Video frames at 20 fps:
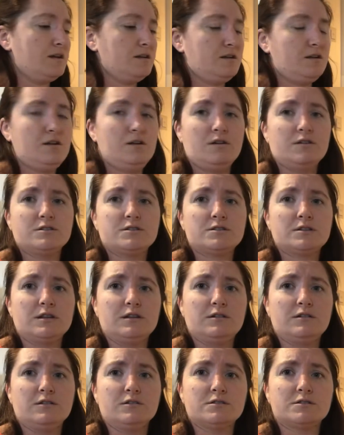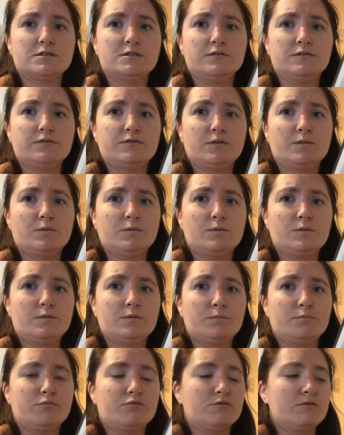Lots and lots of
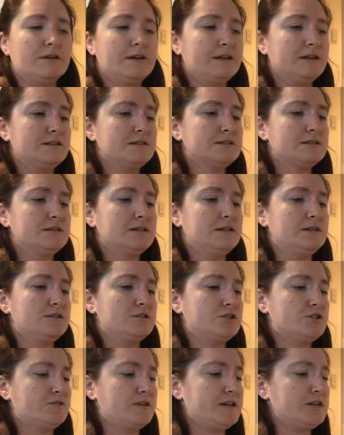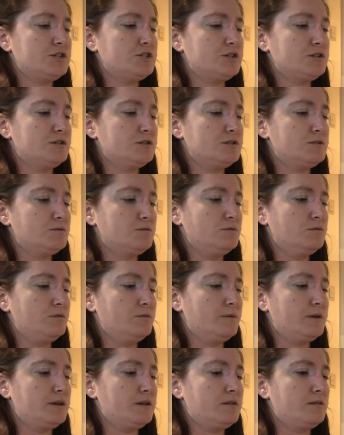brilliant illustrations all the
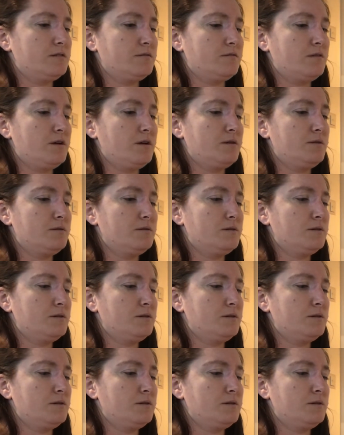way through